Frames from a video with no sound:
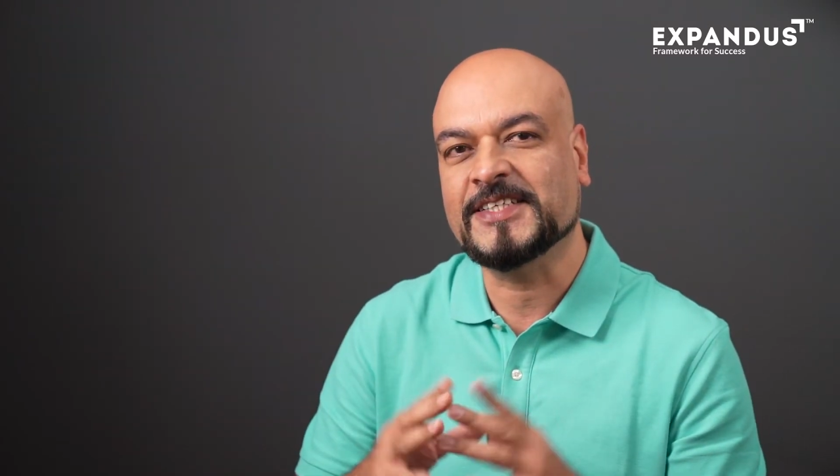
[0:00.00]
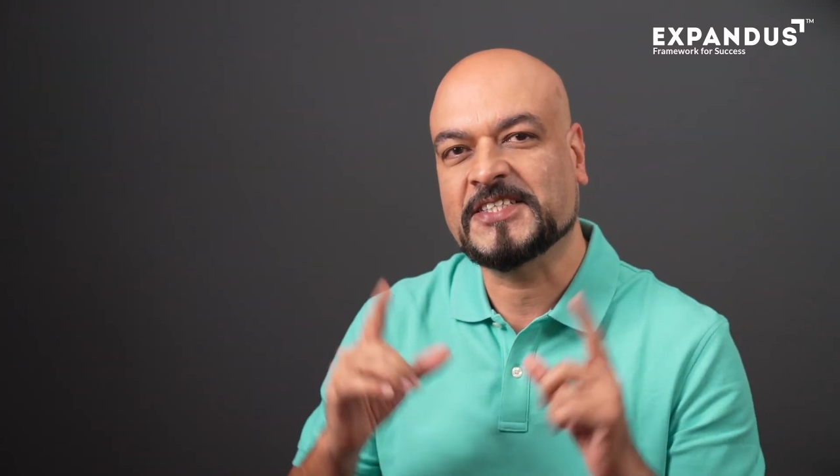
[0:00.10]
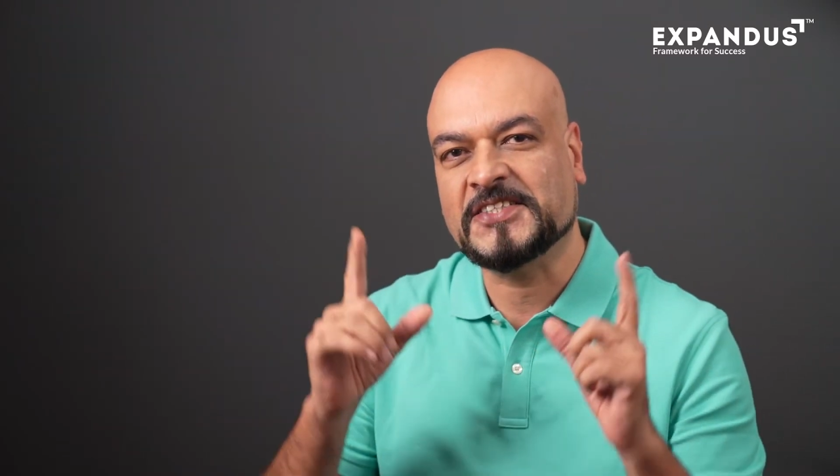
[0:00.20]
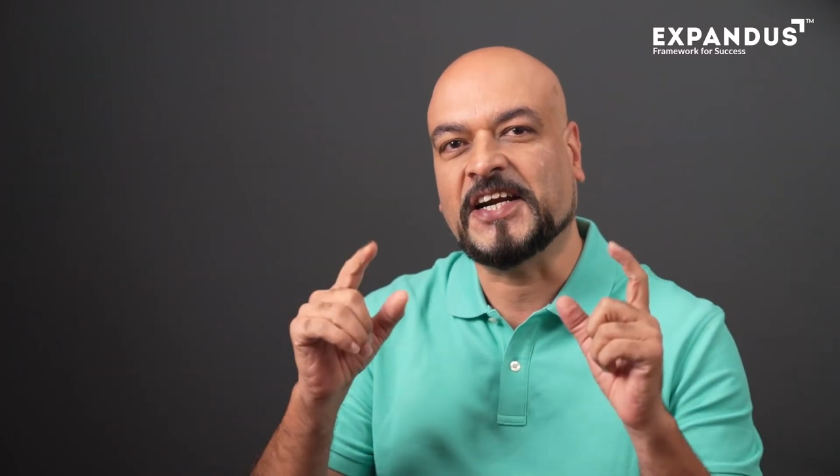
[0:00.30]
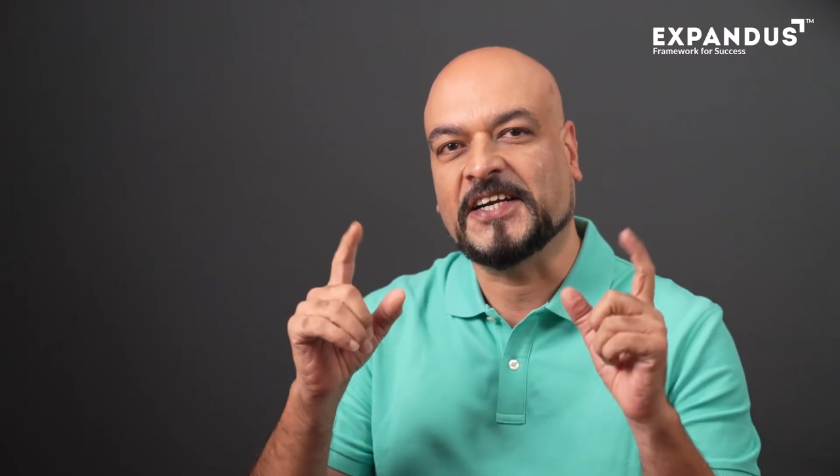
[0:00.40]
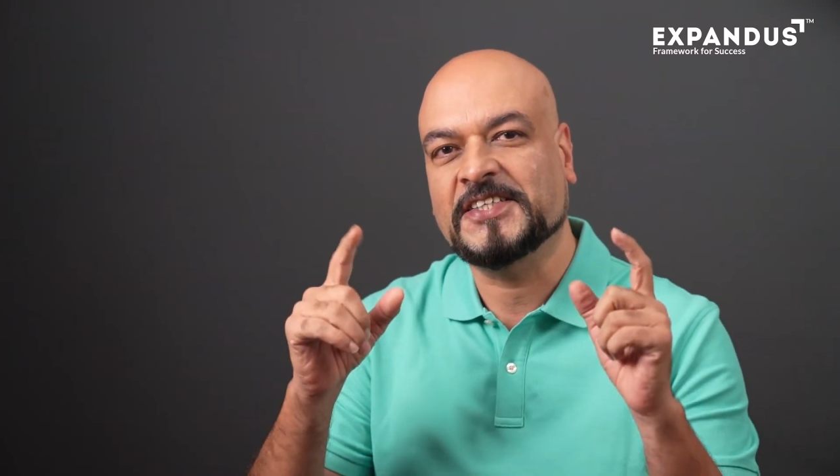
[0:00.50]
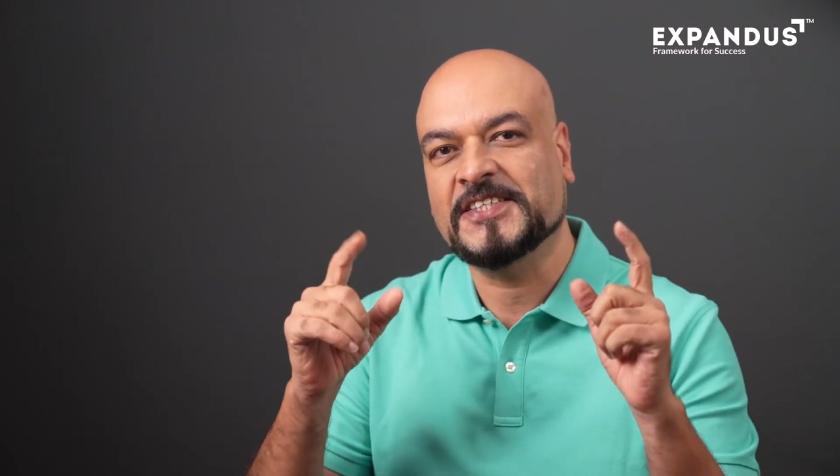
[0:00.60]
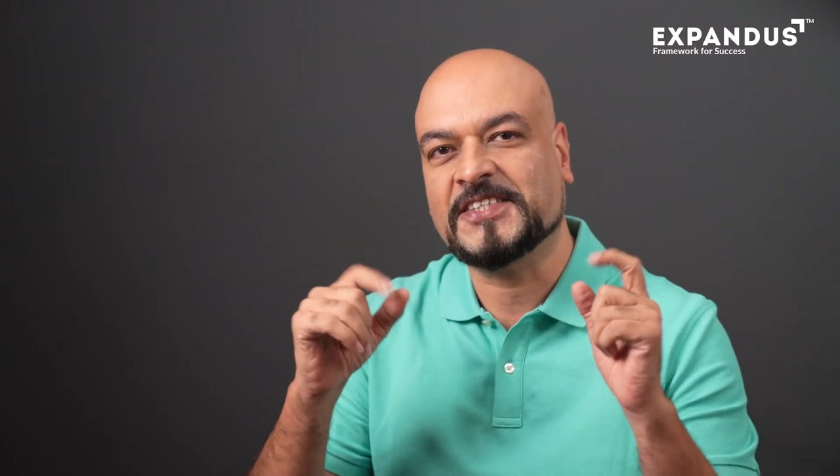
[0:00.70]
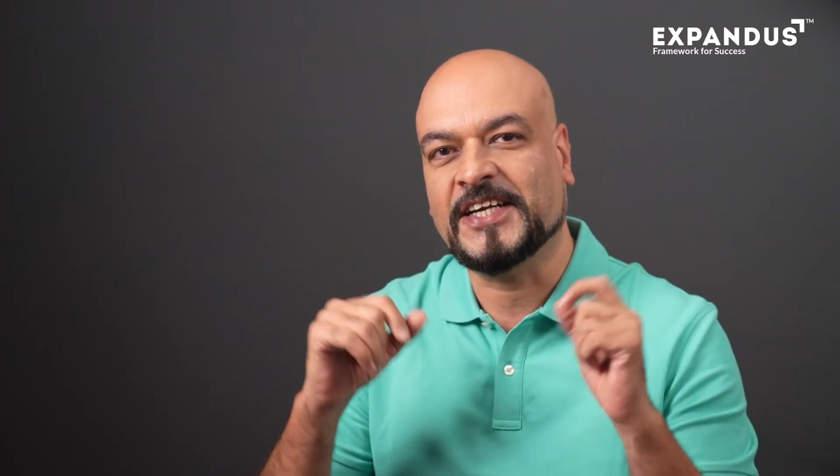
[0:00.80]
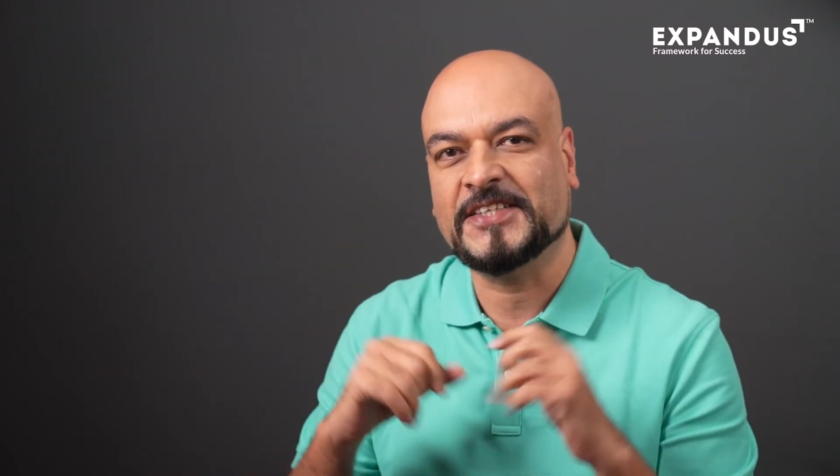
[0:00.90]
a
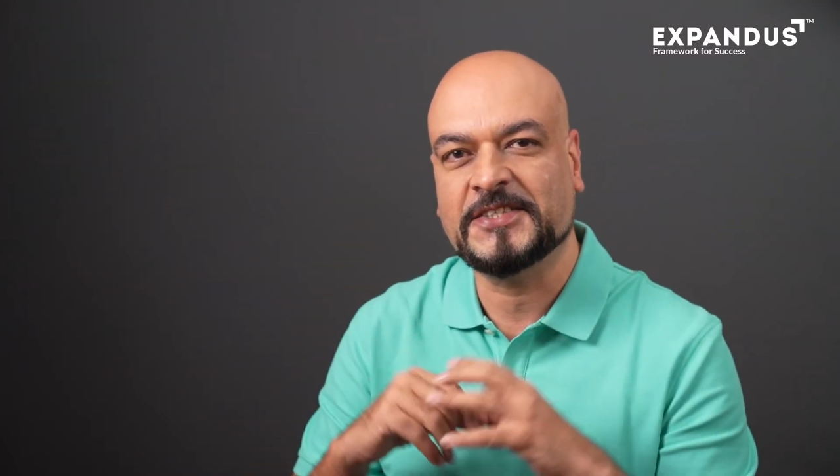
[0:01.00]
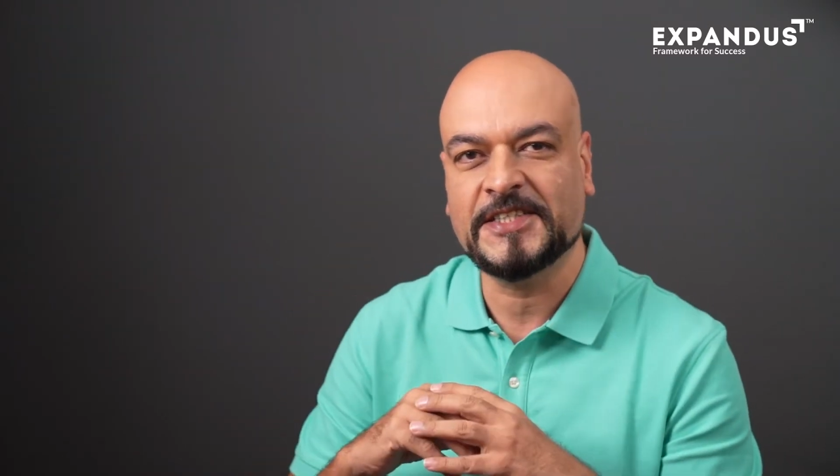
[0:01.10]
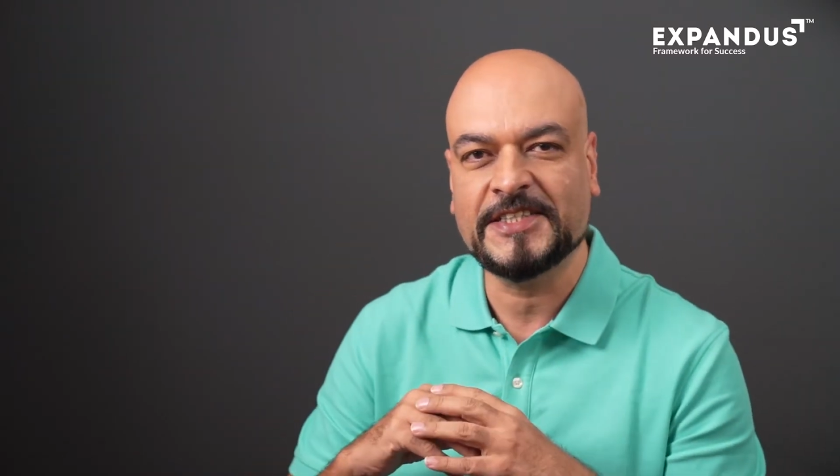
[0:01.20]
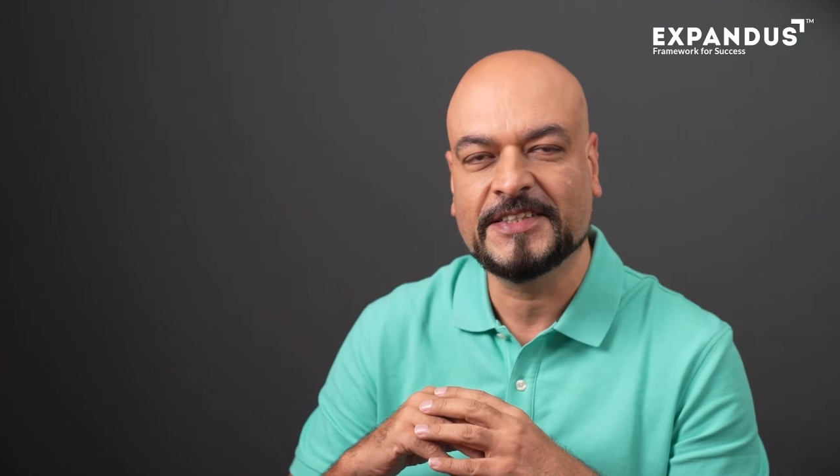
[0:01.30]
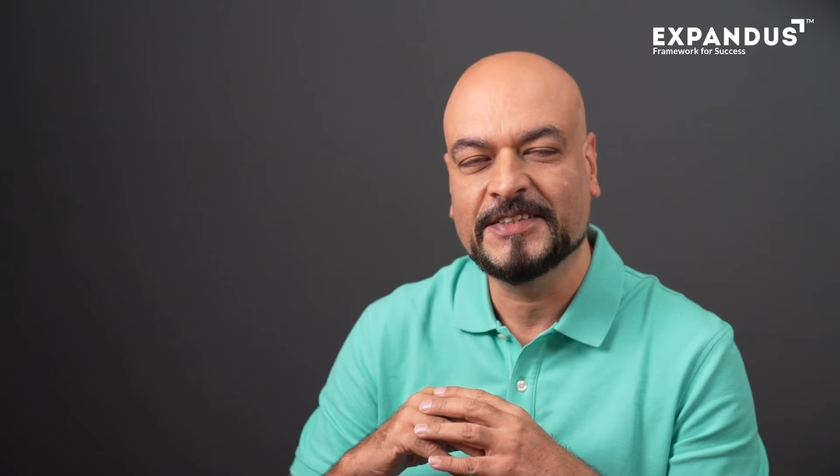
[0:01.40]
strategy.